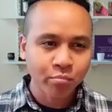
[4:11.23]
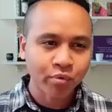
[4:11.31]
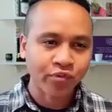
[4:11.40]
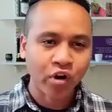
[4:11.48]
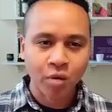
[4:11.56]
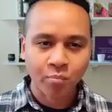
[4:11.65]
but
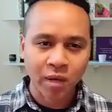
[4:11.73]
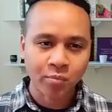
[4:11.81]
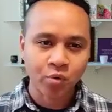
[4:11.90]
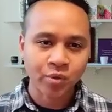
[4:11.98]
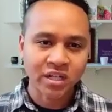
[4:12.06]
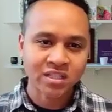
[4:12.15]
for our
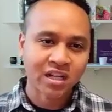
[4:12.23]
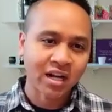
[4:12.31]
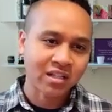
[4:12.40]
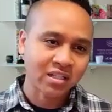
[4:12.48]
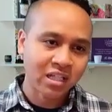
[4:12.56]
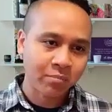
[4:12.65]
paper, we
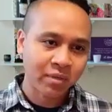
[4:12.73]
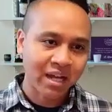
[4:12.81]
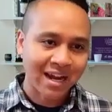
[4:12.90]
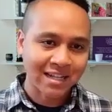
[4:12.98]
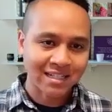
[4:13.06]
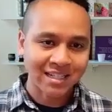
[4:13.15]
decided to keep it
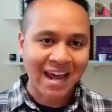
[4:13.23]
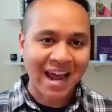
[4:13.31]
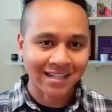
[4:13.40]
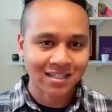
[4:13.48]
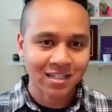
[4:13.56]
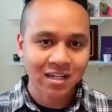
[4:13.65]
as CAT.